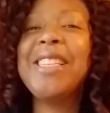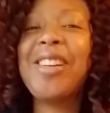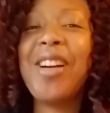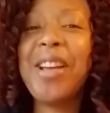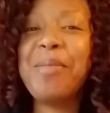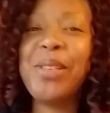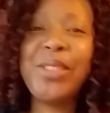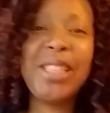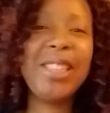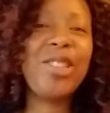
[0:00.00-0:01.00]
Sorry, I'm
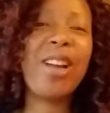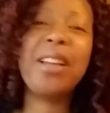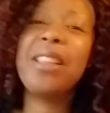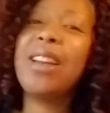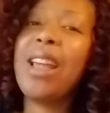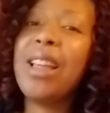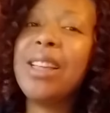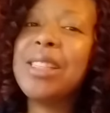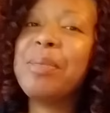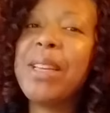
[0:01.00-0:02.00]
losing track of the
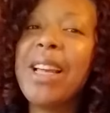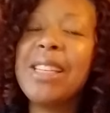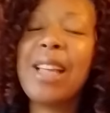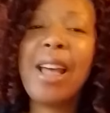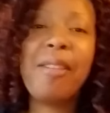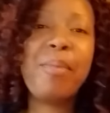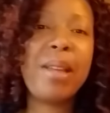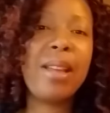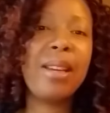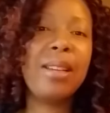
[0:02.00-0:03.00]
days because I've
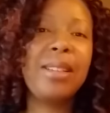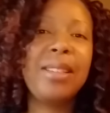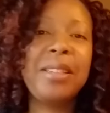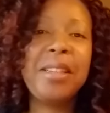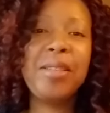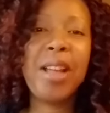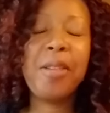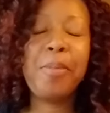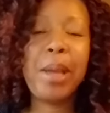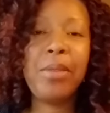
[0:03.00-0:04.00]
been kind
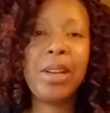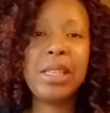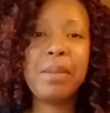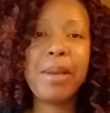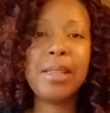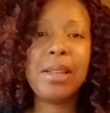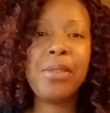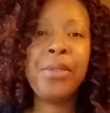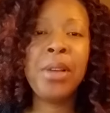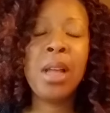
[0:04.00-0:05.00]
of bed resting myself
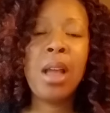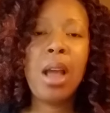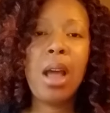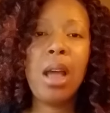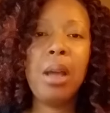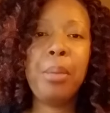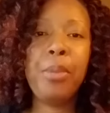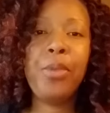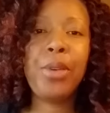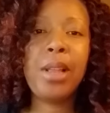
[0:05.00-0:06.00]

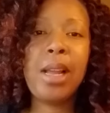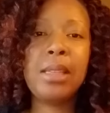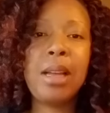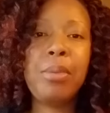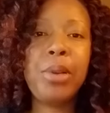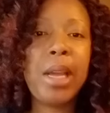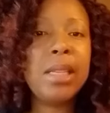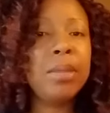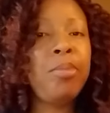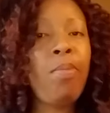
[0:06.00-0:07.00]
for the last couple days.
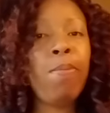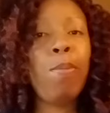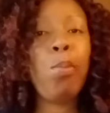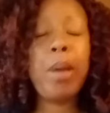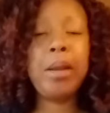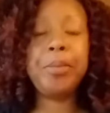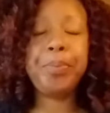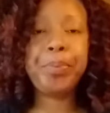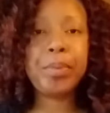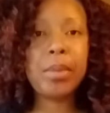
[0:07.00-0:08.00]
But
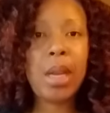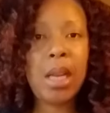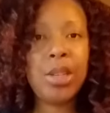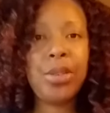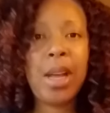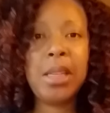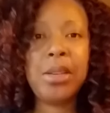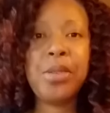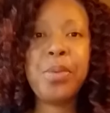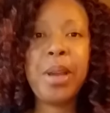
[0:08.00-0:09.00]
as you guys
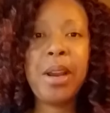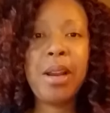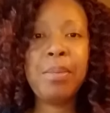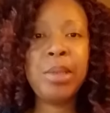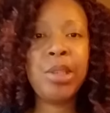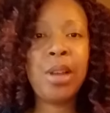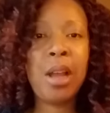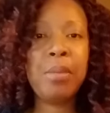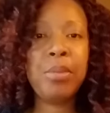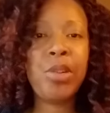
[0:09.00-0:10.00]
are aware,
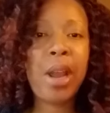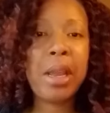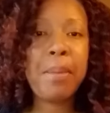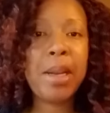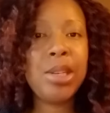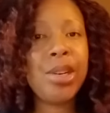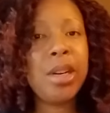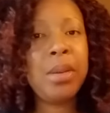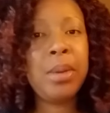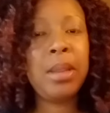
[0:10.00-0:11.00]
I'm tracking my
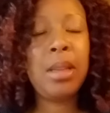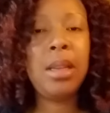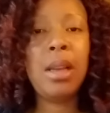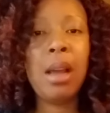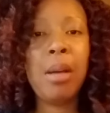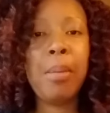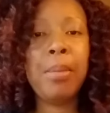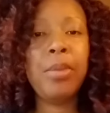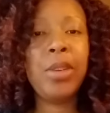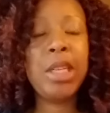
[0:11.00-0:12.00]
journey with the
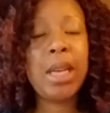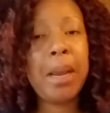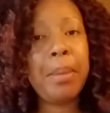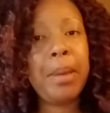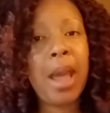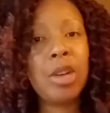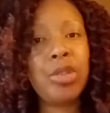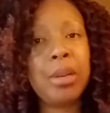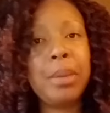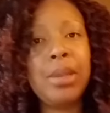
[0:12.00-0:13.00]
Reshape
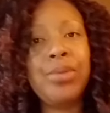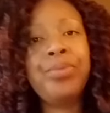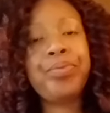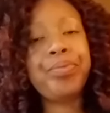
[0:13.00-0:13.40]
gastric balloon.